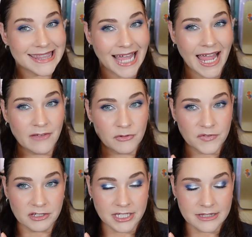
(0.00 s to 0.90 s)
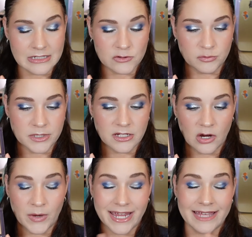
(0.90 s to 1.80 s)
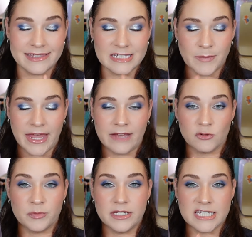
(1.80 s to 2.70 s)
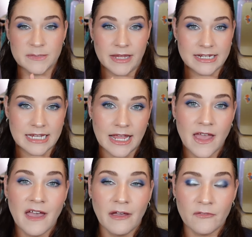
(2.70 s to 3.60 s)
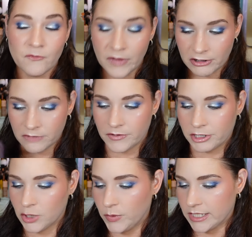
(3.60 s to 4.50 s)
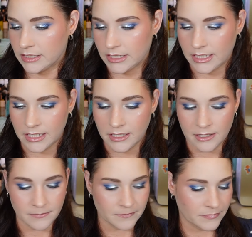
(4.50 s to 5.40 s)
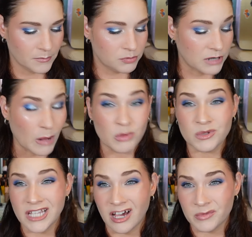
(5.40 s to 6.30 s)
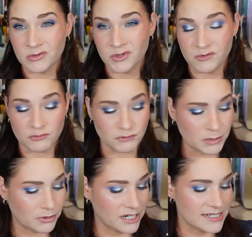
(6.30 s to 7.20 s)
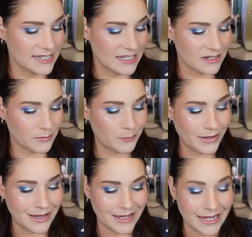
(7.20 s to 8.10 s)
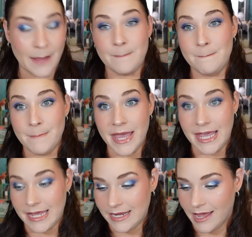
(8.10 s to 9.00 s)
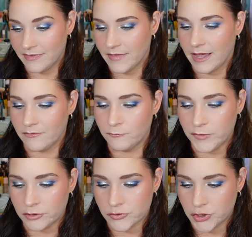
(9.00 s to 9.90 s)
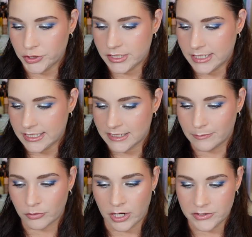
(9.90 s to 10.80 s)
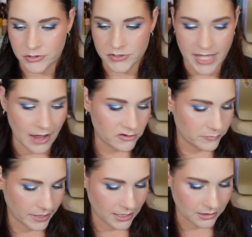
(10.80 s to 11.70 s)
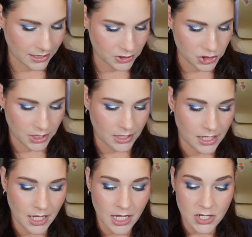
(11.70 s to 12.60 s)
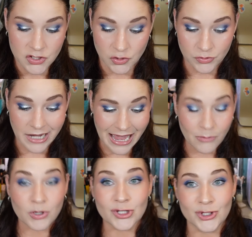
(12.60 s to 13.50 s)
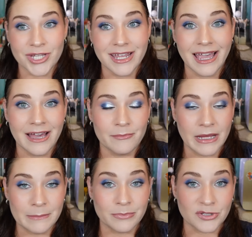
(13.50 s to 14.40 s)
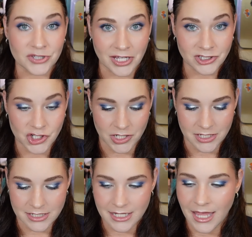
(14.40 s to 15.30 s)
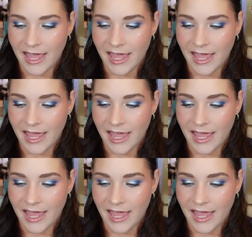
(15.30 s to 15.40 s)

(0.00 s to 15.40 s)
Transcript: I have a feeling this will be going and this pan will be expanding very quickly. probably I'll be repressing it by May, and that feels good to get some bronzers out of my collection. So now we're looking at my blushes.